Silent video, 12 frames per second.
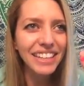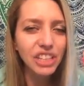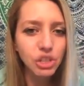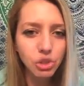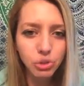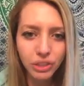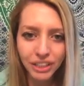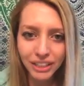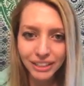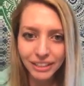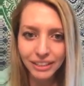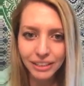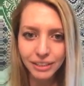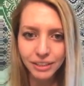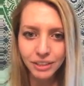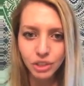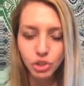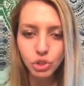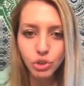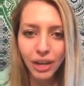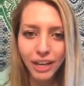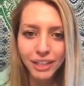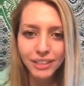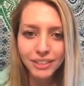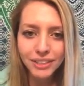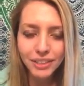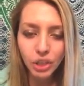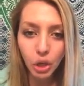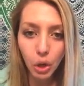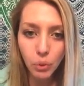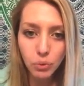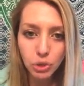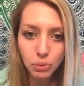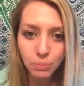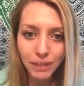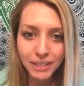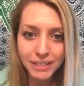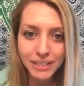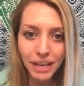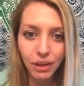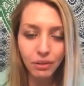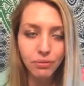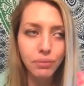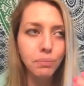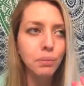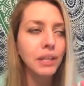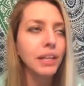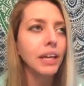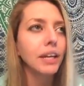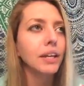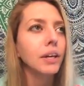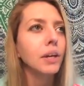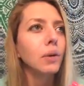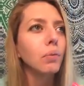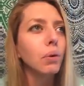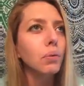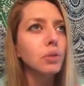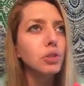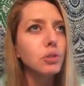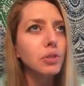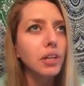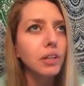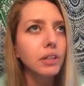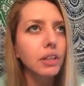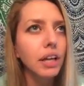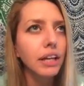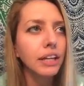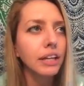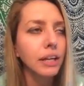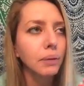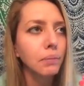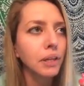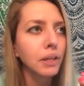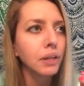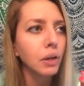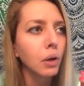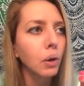intricately, trying to coach myself and be like, what would you tell a client, Amy?